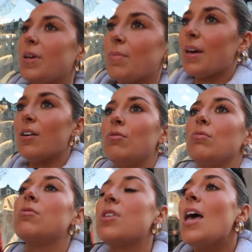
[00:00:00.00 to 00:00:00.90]
big
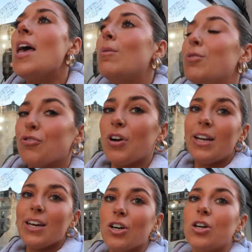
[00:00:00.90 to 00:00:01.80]
meals. It was
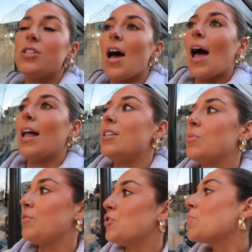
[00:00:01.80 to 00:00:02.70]
really good, and
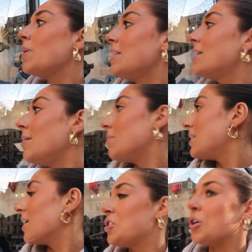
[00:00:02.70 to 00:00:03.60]
we've just been into
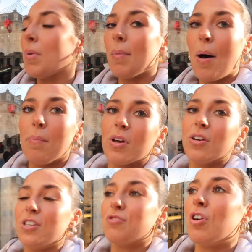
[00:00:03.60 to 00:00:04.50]
Liberty. I took my mum
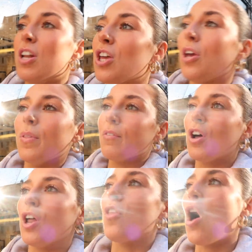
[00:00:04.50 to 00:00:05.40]
because it's really cute, and they've
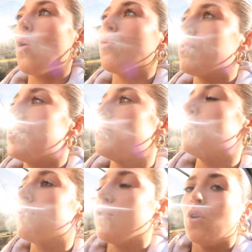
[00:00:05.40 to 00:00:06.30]
got like the whole
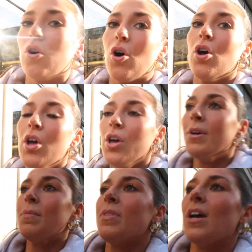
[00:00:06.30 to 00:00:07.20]
Christmas floor
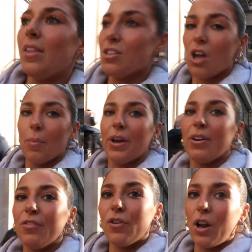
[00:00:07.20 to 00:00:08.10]
at this time of year,
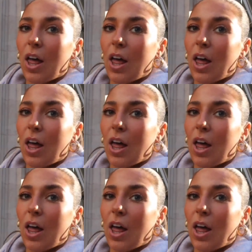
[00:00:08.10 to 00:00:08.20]
and I feel